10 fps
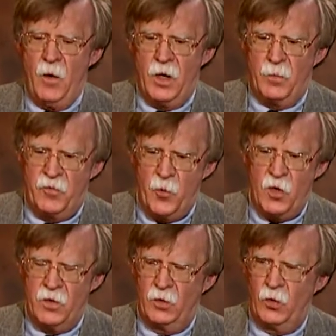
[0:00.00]
Well,
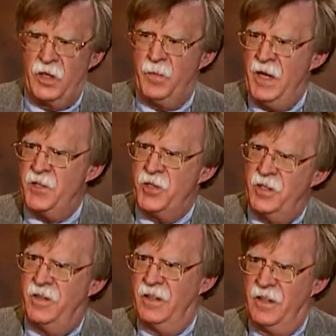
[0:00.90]
before Lloyd
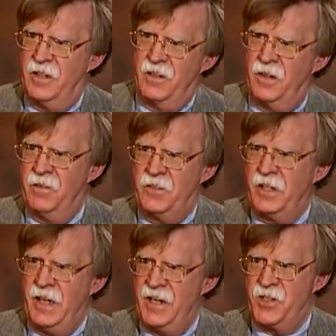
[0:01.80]
Benson of
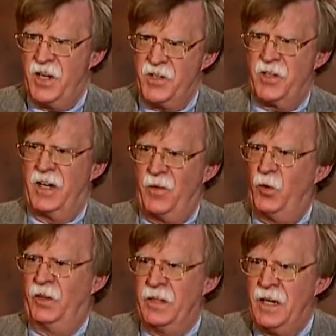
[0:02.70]
today says it, I
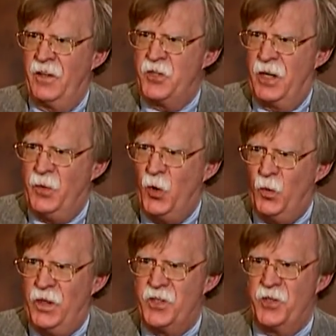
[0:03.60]
will acknowledge I'm no
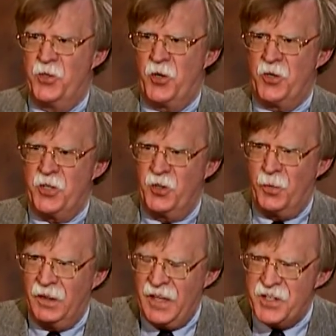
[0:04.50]
Winston Churchill,
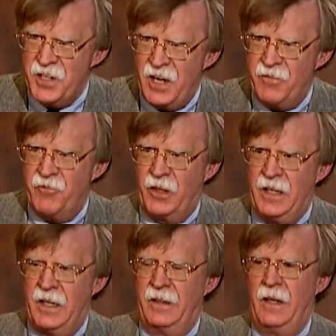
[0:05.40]
but let's not
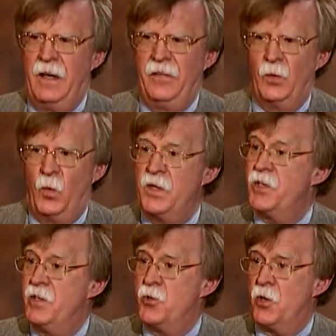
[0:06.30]
forget that
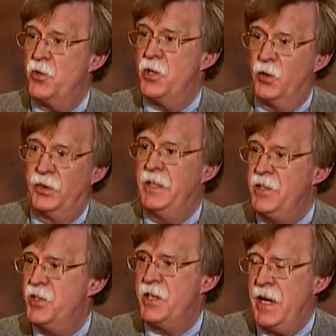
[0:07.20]
Winston Churchill
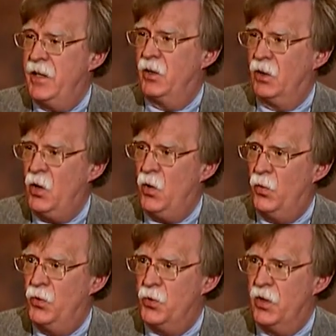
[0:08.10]
did stand
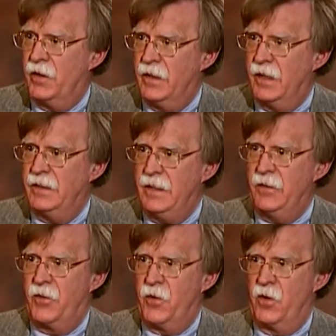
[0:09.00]
alone during the
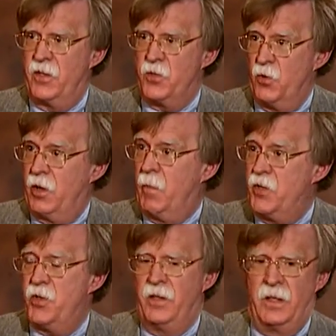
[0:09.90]
1930s, during
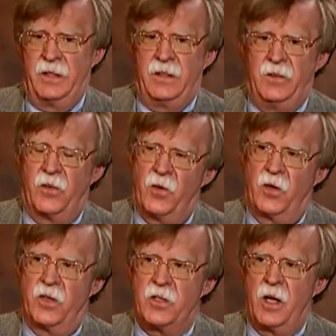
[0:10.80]
much of the
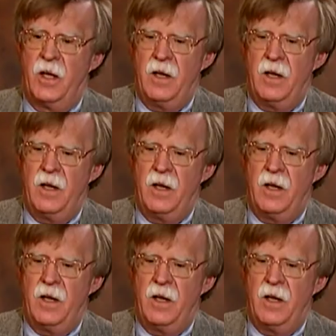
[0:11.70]
1930s,